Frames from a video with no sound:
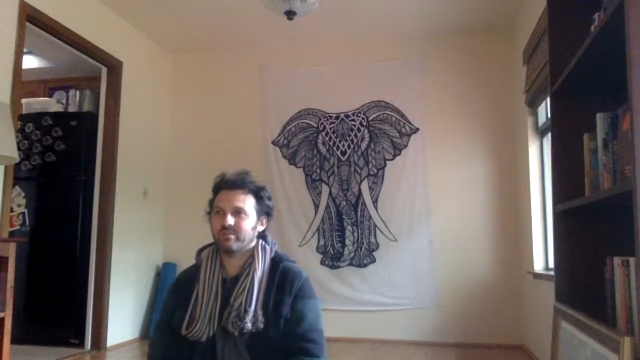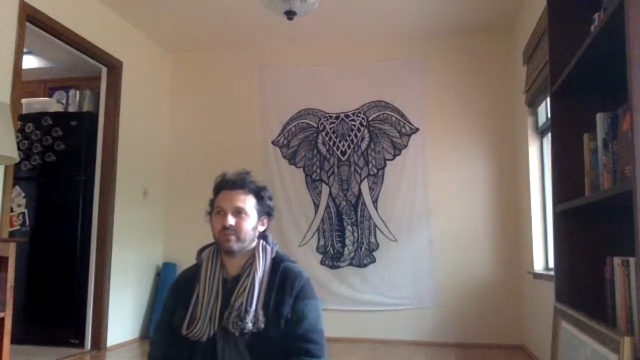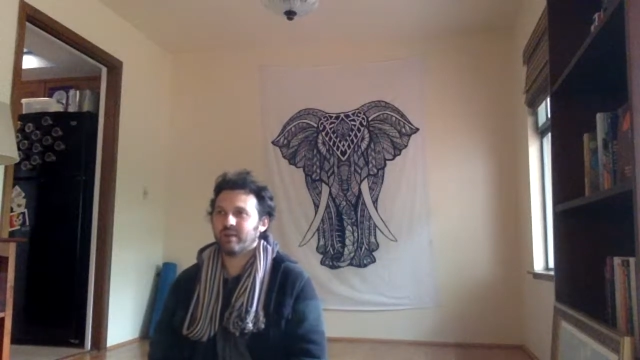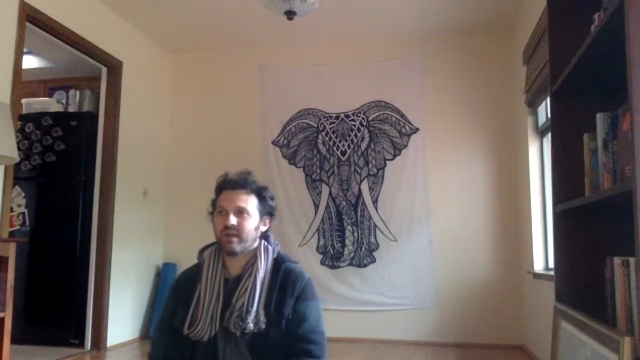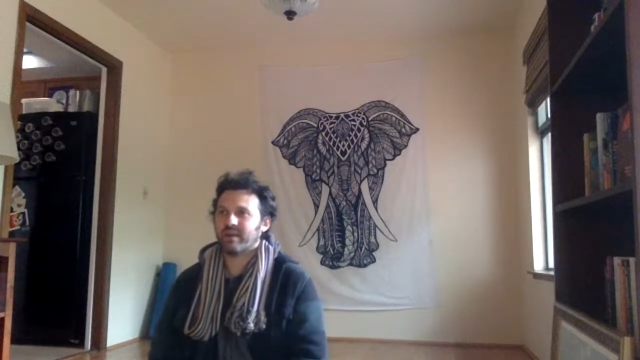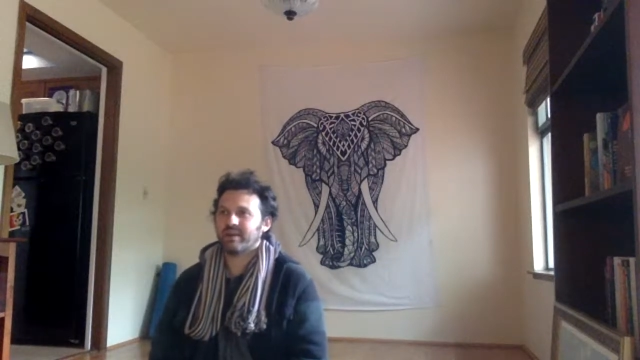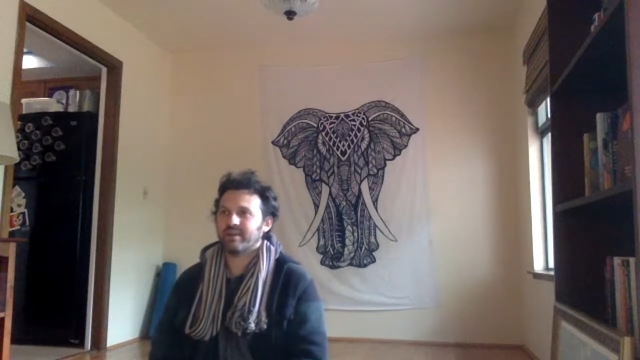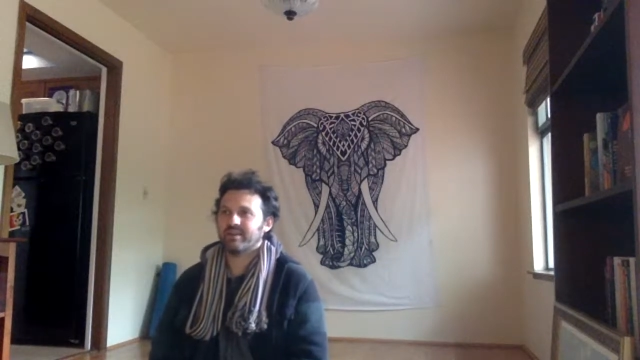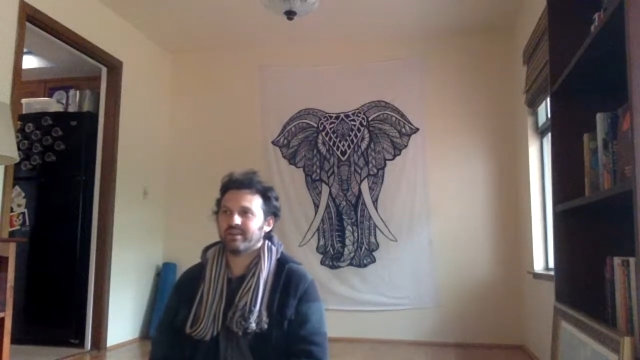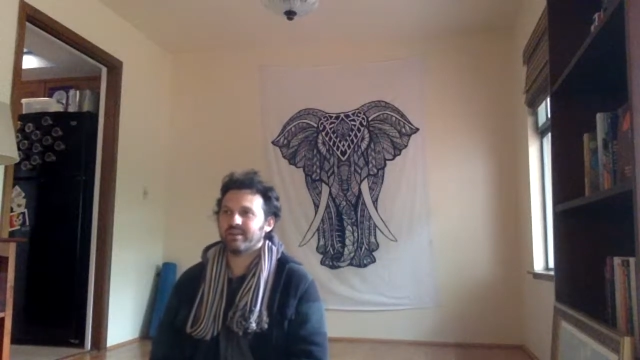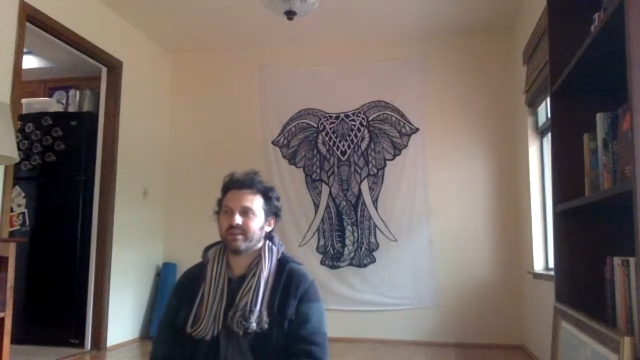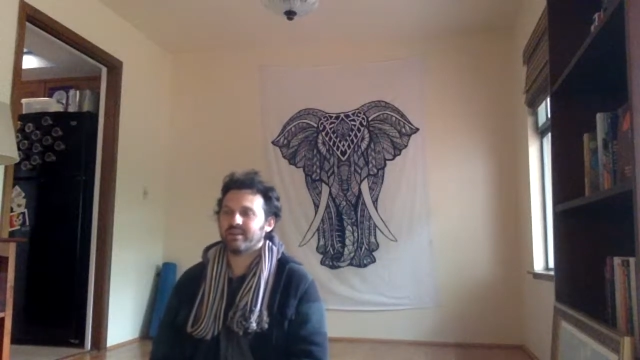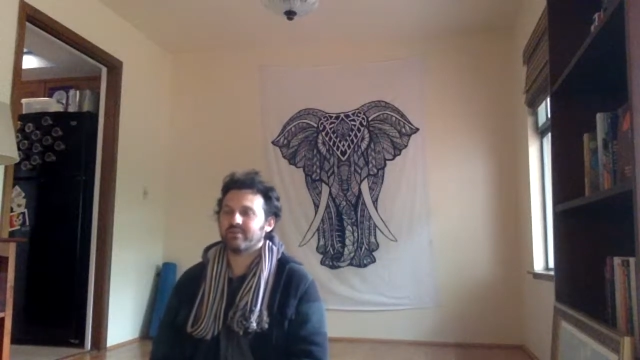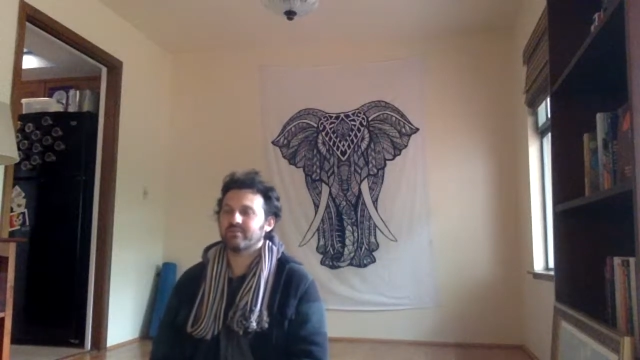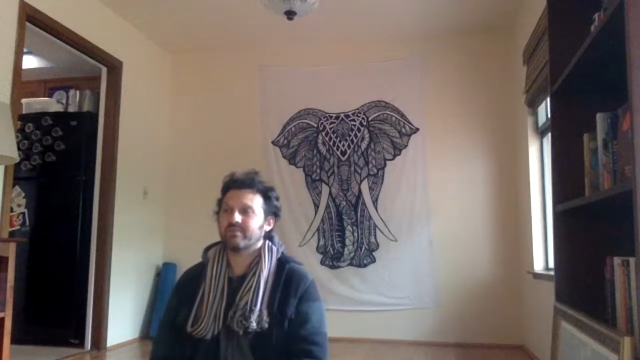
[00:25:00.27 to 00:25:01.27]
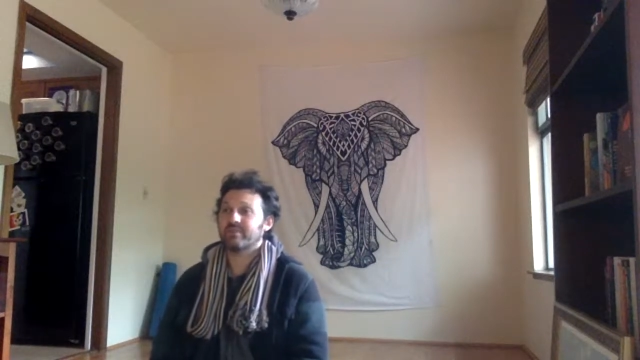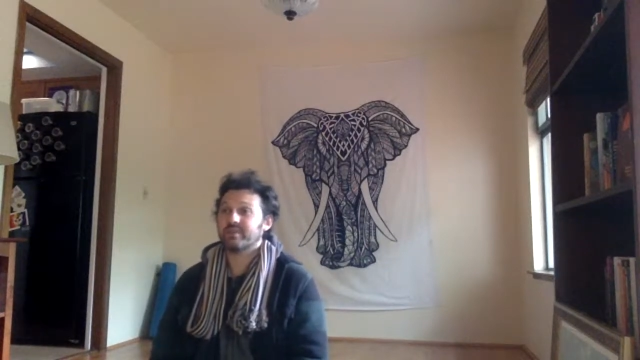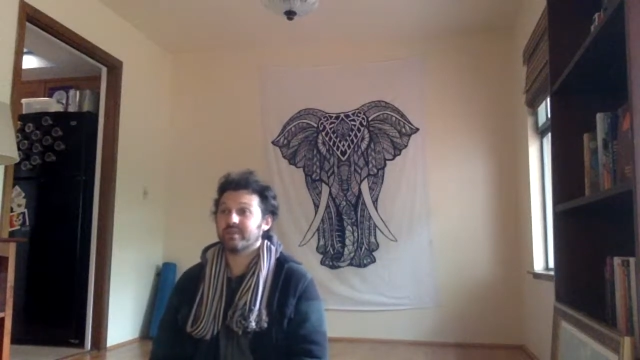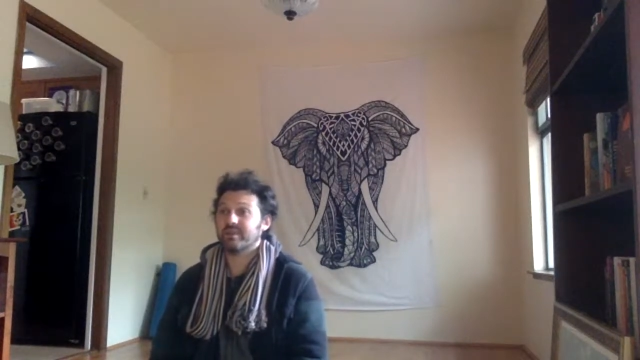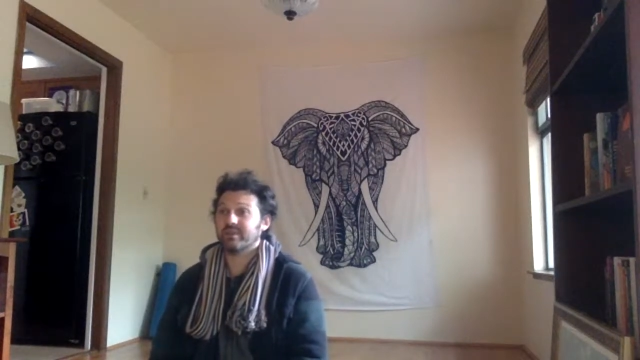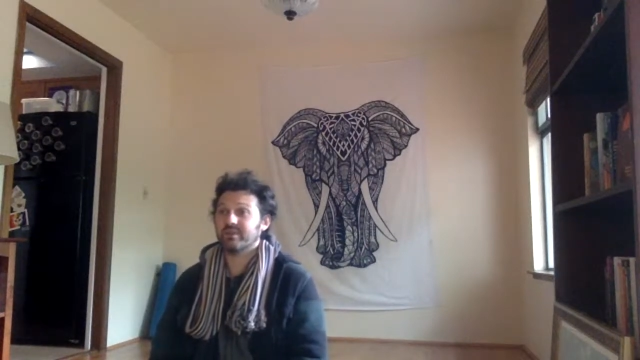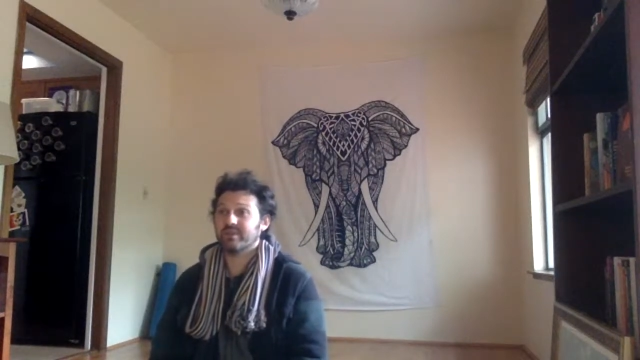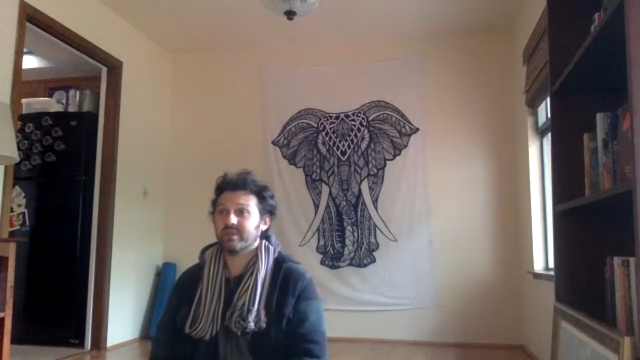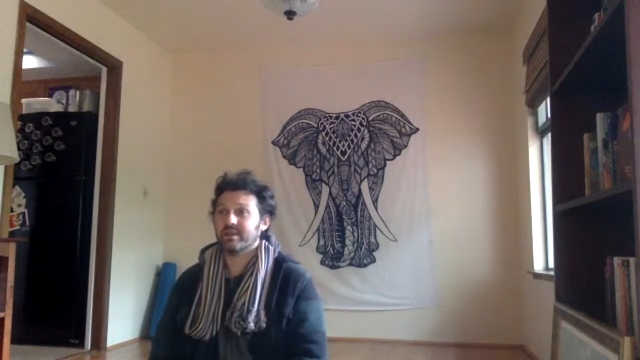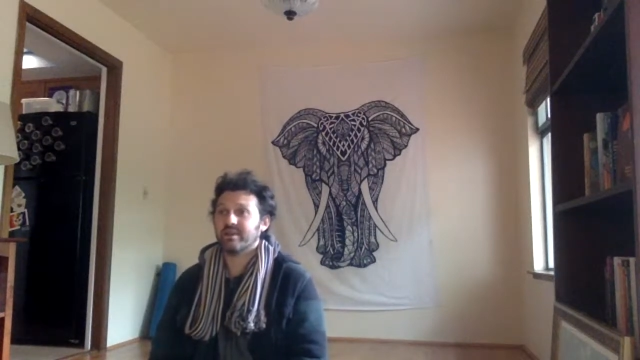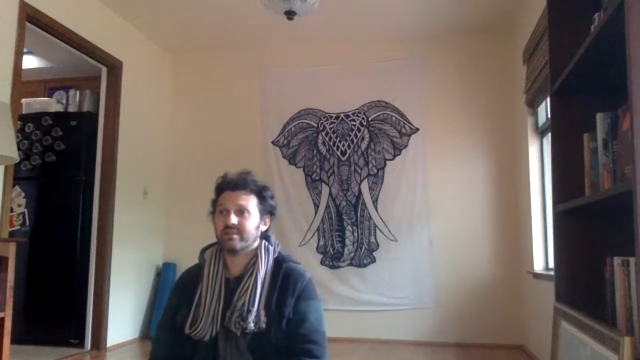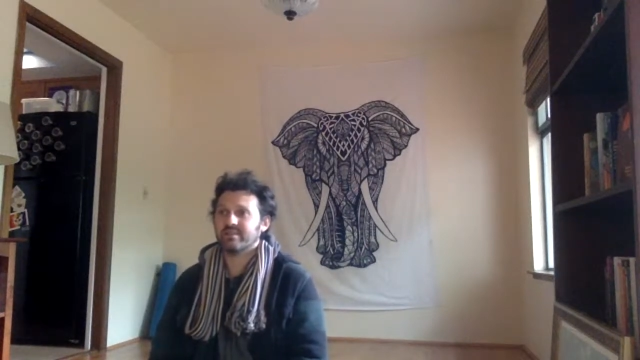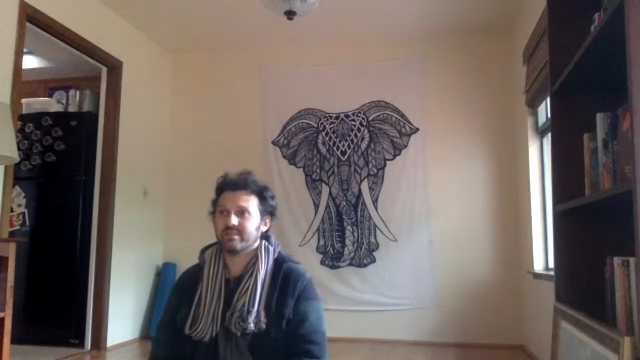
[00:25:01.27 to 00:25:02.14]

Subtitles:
back or fatigue your legs.